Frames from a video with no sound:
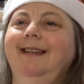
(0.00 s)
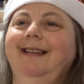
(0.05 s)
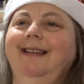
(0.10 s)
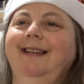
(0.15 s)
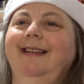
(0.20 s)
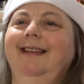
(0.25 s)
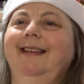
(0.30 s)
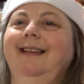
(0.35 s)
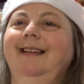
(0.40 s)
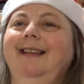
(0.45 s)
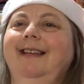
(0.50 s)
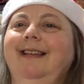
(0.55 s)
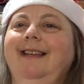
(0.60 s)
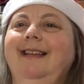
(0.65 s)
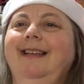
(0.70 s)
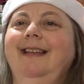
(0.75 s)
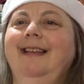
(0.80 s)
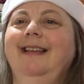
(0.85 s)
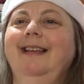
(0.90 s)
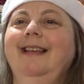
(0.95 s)

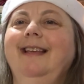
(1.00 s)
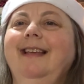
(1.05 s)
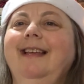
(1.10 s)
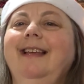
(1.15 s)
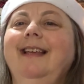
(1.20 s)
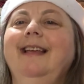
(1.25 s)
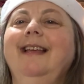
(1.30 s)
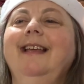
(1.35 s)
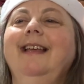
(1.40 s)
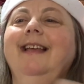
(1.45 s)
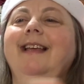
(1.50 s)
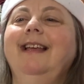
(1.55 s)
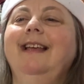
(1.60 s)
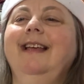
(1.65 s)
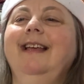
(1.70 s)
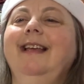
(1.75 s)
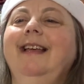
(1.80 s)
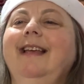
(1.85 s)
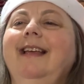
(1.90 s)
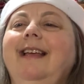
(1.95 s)

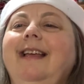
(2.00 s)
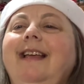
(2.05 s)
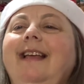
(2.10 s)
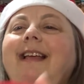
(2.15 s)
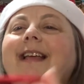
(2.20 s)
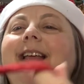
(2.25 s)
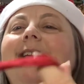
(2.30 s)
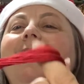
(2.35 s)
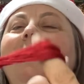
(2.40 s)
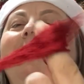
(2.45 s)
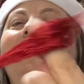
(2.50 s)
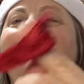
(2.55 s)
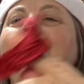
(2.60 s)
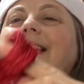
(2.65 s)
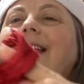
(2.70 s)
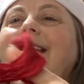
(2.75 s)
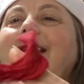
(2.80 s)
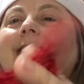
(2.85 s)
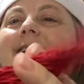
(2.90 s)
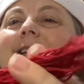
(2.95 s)

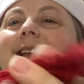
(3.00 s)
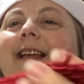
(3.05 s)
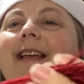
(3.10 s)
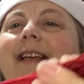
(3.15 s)
Nothing is said.